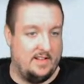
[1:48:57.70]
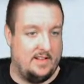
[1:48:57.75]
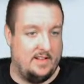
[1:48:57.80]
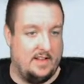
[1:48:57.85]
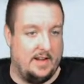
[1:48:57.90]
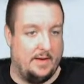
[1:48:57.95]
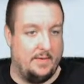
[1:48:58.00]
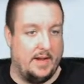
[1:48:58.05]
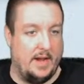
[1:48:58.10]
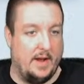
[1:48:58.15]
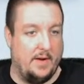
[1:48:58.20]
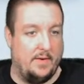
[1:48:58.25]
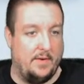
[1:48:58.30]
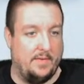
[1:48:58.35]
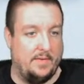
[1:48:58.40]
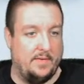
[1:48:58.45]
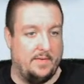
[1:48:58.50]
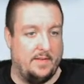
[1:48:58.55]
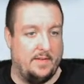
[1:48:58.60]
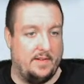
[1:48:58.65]
Here we go.
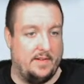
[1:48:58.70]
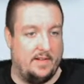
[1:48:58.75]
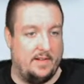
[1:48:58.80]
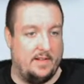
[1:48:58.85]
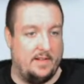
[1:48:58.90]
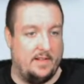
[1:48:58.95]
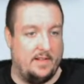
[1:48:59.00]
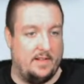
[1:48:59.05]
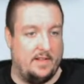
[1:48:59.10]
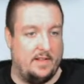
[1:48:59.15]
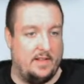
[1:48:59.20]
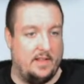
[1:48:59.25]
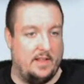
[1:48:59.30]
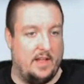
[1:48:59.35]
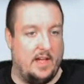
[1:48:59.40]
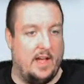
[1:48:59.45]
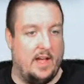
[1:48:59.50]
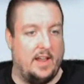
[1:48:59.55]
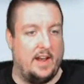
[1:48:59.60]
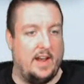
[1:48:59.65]

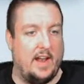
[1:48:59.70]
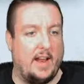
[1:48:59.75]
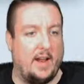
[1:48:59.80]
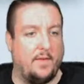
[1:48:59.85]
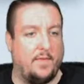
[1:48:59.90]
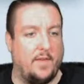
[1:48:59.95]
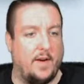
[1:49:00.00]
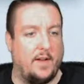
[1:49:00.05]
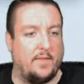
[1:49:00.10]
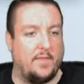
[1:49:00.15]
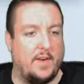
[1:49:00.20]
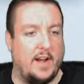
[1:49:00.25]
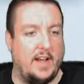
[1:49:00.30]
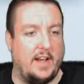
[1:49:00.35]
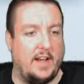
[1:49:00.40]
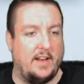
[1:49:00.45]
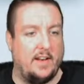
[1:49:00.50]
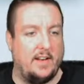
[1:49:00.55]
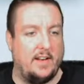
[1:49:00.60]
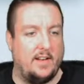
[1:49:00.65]
Oh, did I go far enough right?
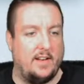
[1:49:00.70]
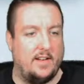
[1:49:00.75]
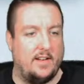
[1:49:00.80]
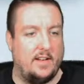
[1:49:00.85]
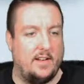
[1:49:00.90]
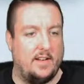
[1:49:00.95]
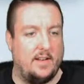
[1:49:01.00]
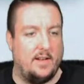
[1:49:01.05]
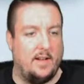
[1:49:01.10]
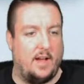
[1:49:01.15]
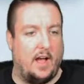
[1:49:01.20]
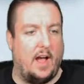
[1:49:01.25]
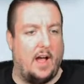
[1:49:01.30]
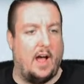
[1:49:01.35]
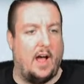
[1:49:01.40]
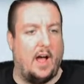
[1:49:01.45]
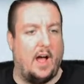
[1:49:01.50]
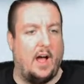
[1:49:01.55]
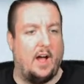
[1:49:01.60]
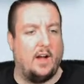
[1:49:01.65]

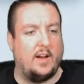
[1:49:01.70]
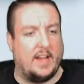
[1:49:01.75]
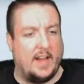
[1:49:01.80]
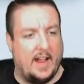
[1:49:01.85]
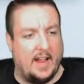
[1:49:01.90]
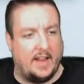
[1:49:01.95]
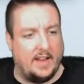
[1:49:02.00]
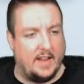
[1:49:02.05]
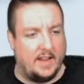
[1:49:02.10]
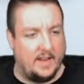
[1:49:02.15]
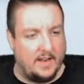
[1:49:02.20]
Oh, okay, I didn't.